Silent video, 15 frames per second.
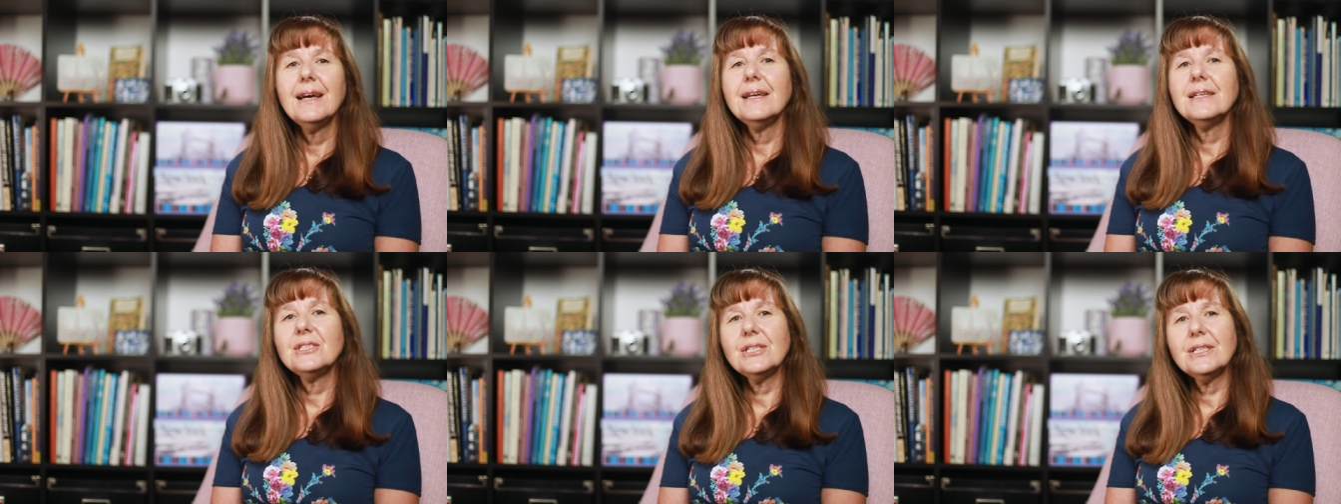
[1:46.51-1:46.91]

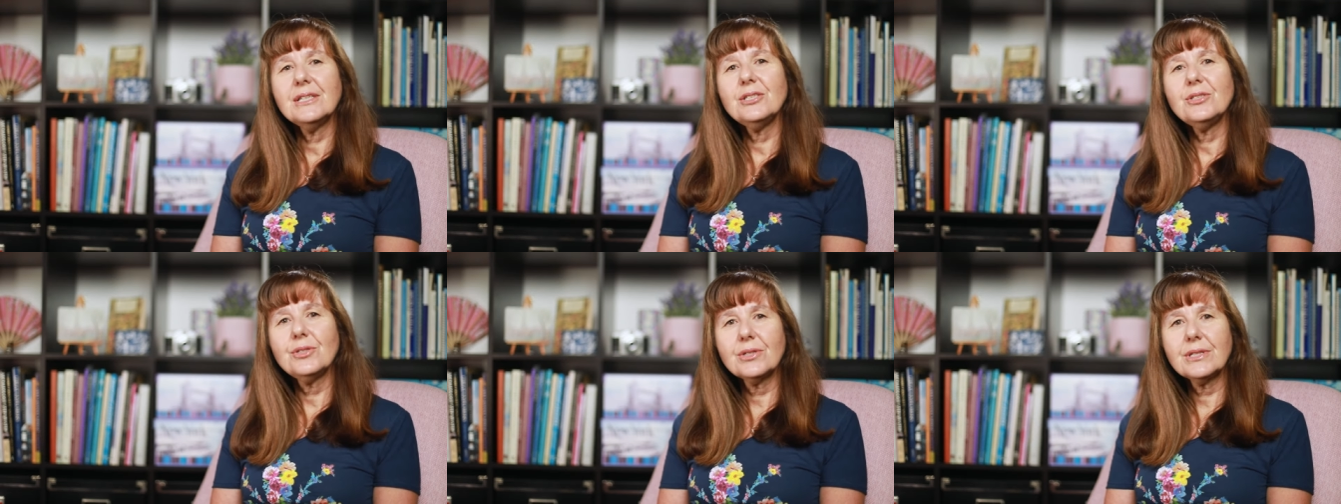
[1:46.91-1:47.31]
She
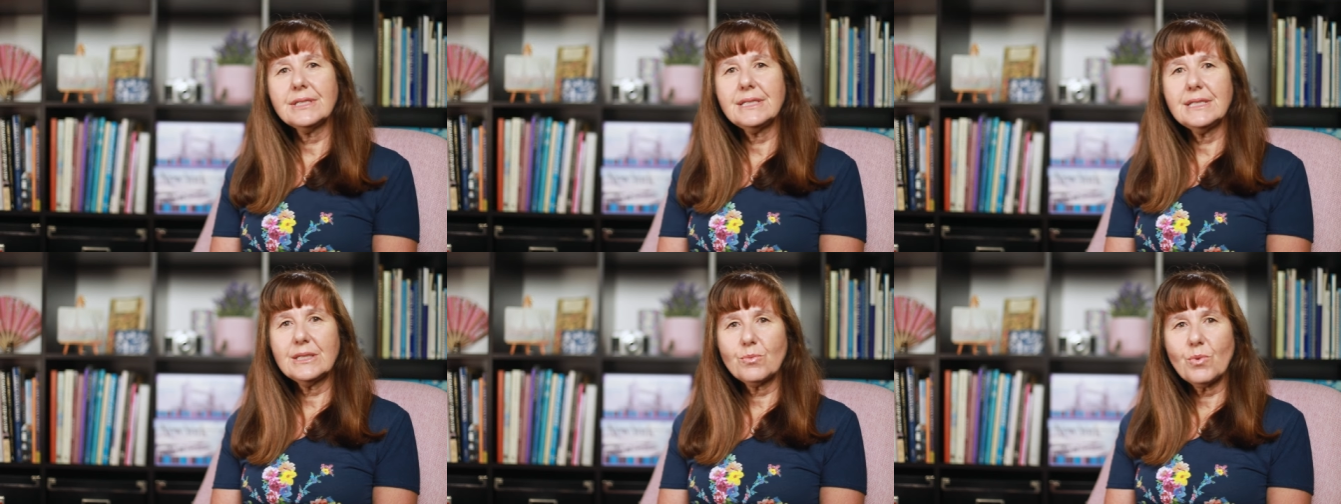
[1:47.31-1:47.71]
is
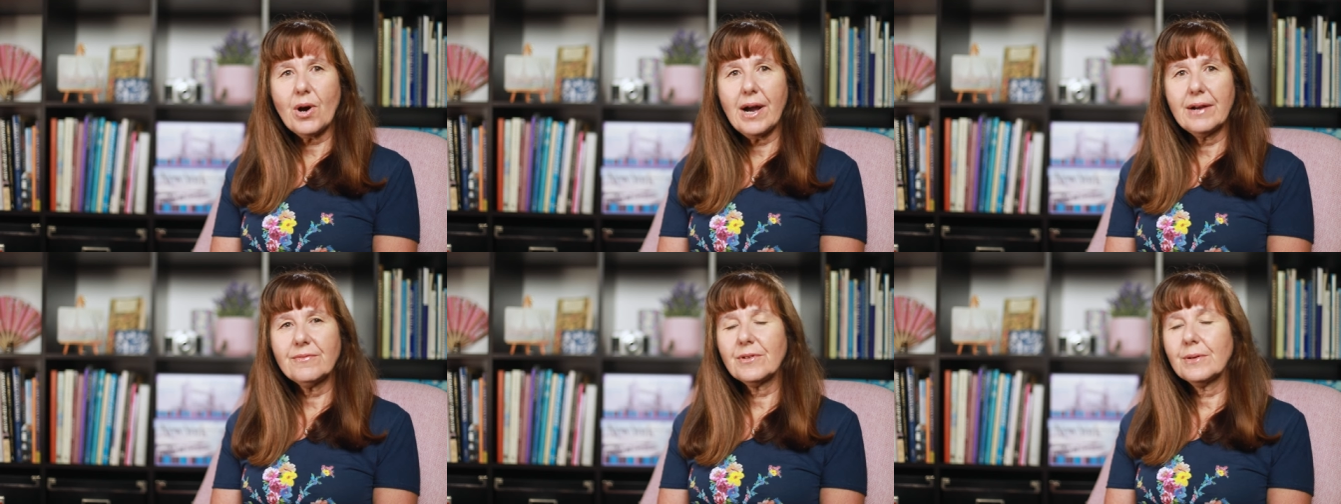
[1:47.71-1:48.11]
Ulysses'
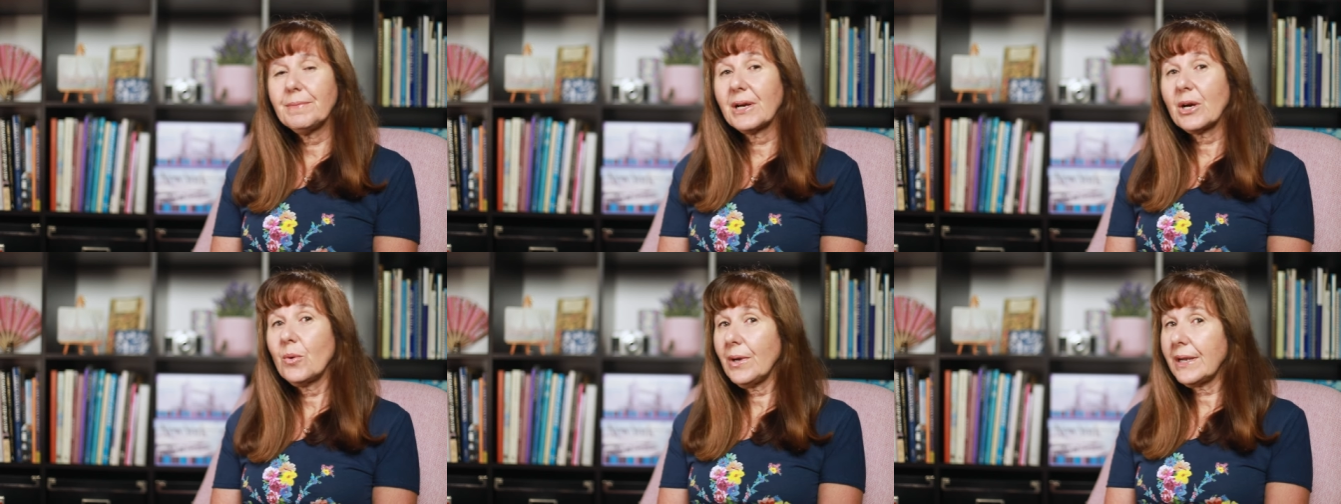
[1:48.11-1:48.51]
wife from a
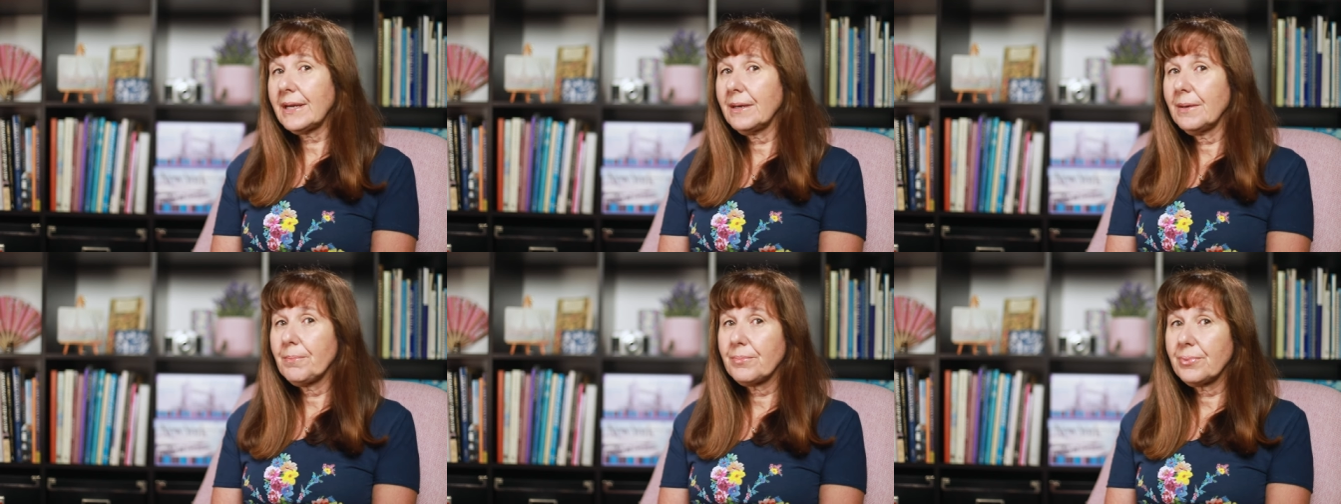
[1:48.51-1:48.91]

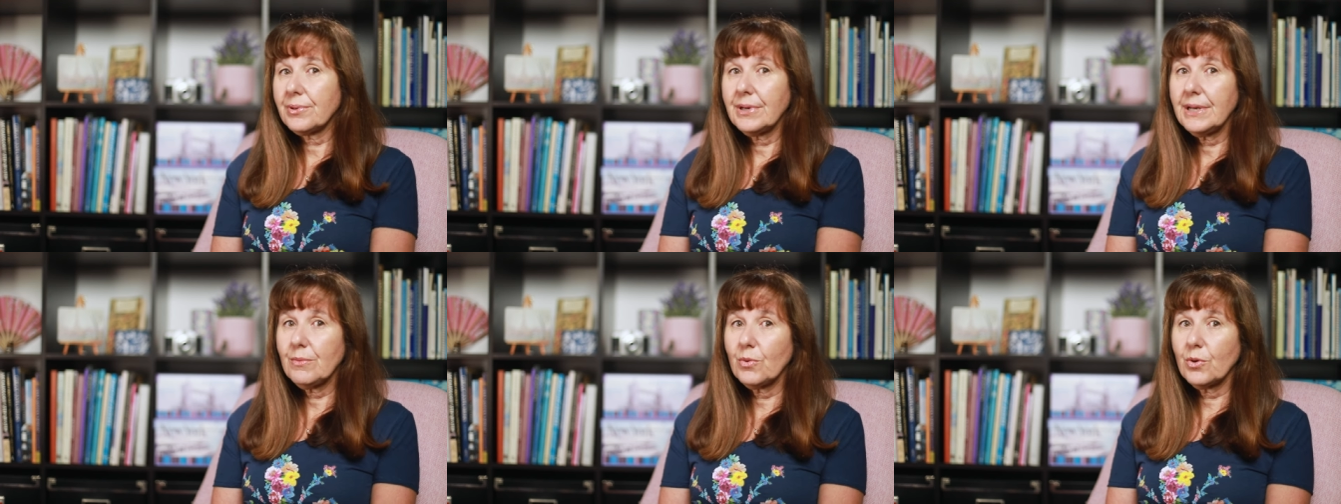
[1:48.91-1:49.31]
quick
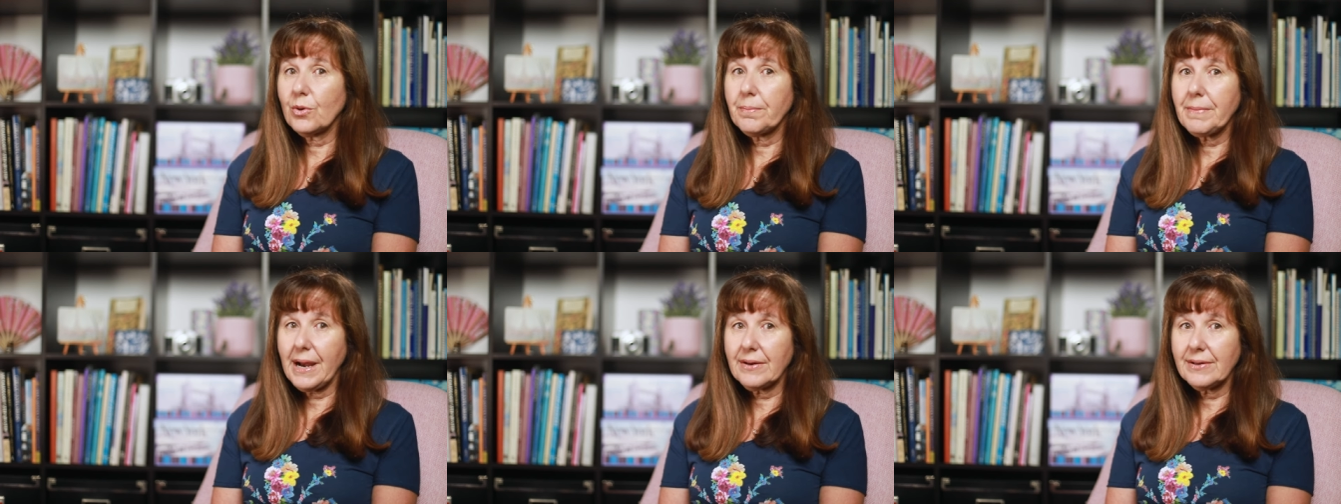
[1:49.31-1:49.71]
pre-war
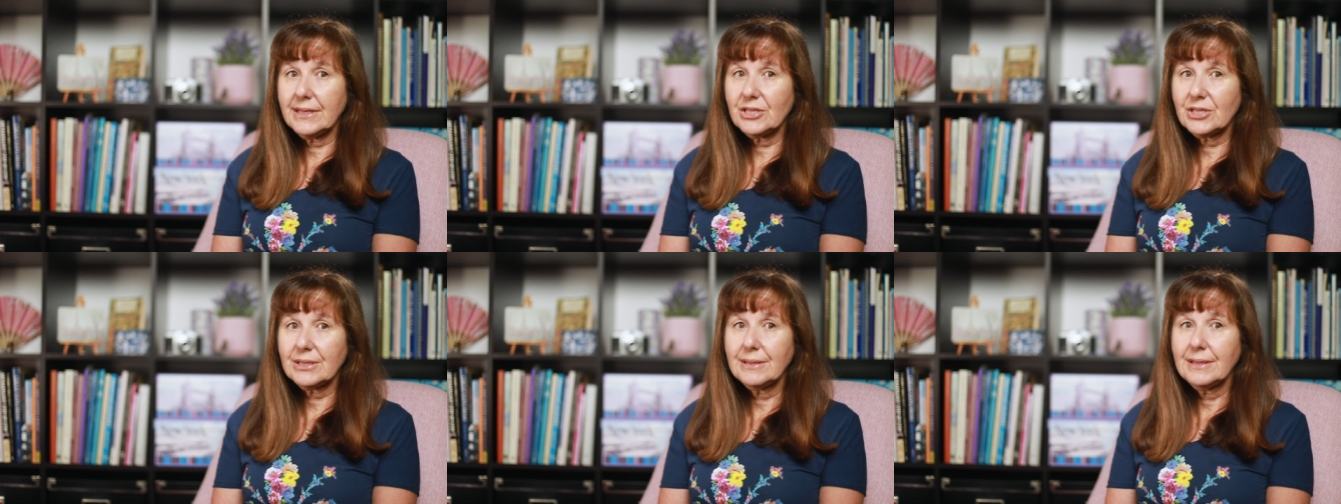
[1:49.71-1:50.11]

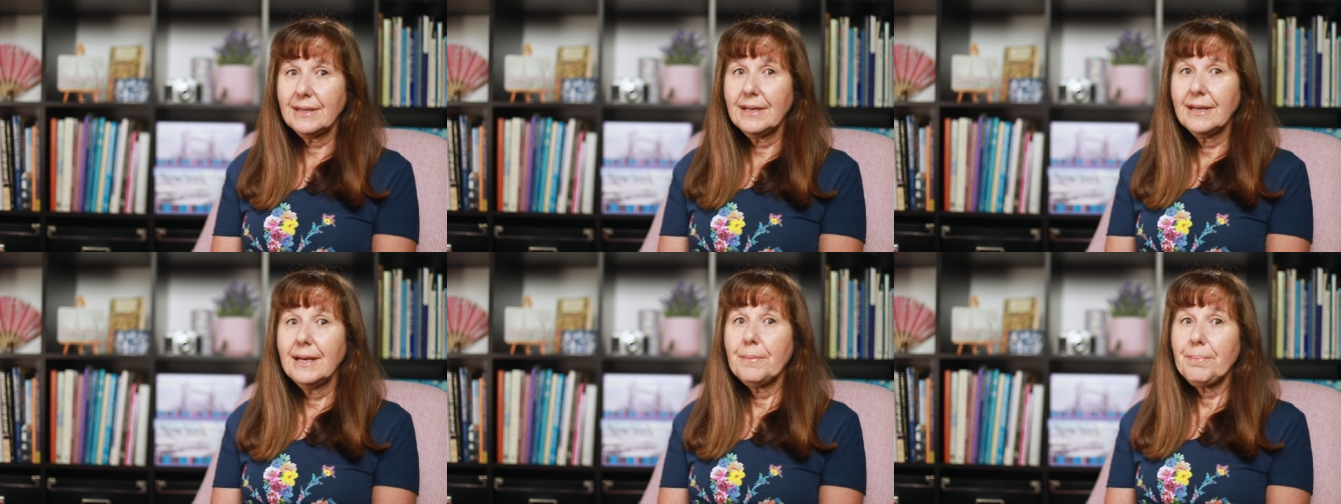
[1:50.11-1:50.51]
marriage.
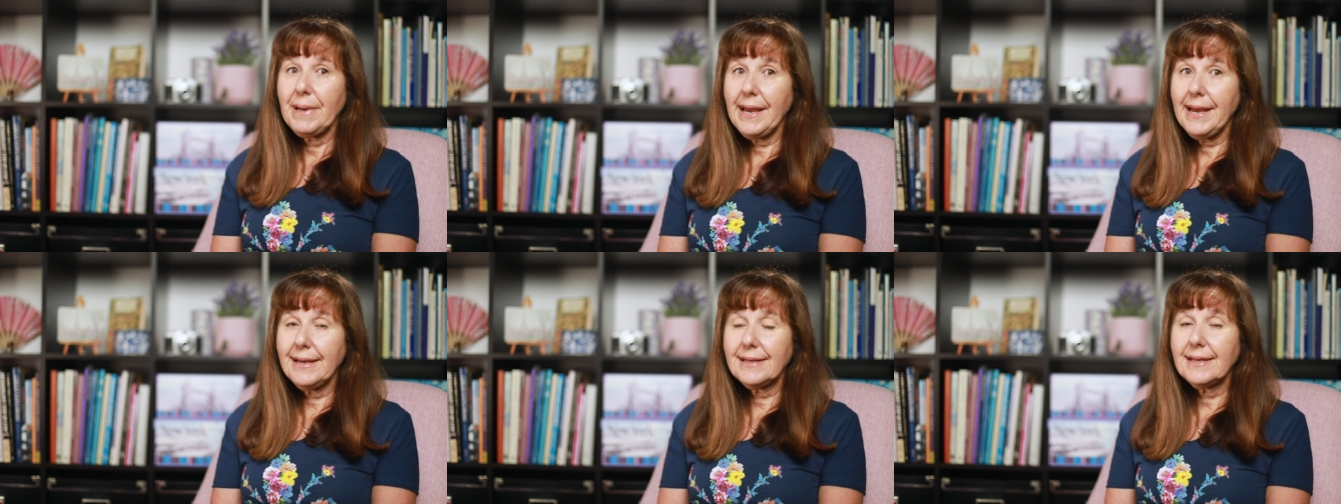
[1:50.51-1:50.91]

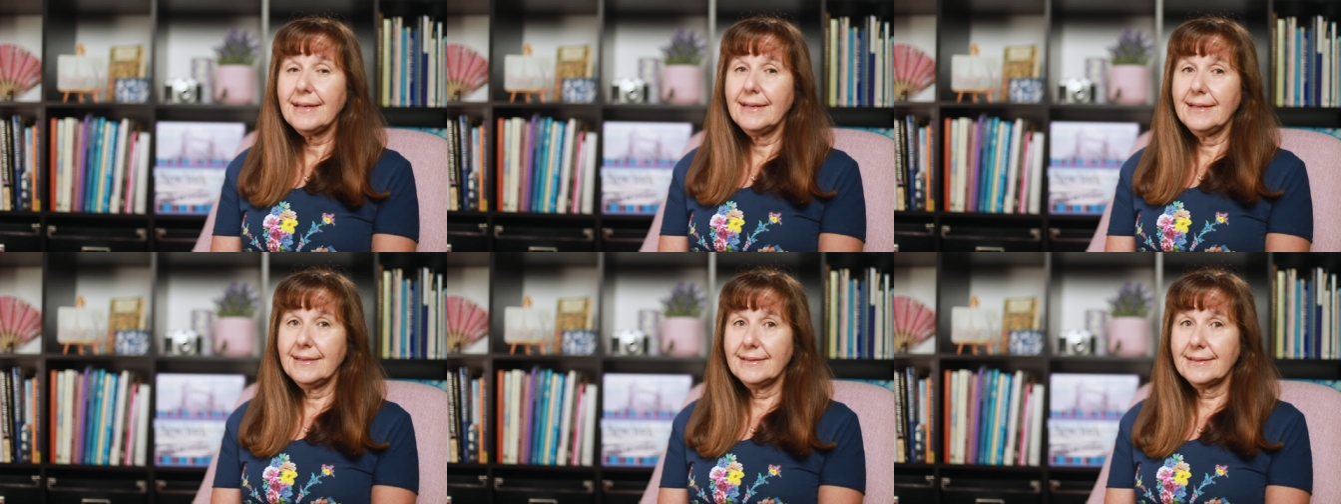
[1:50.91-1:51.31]
Peg
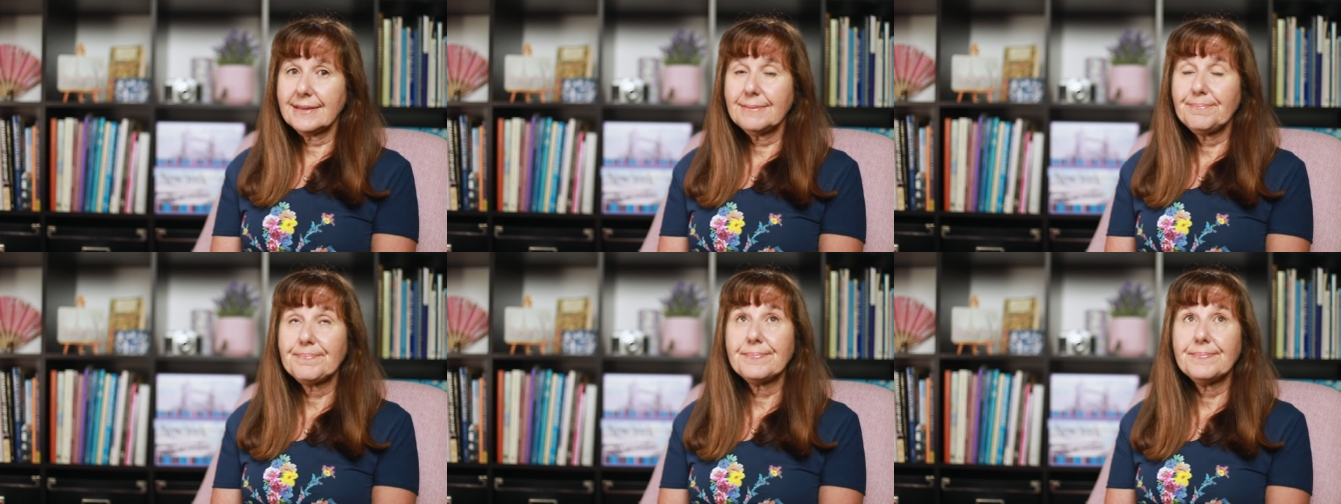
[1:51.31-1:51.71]
is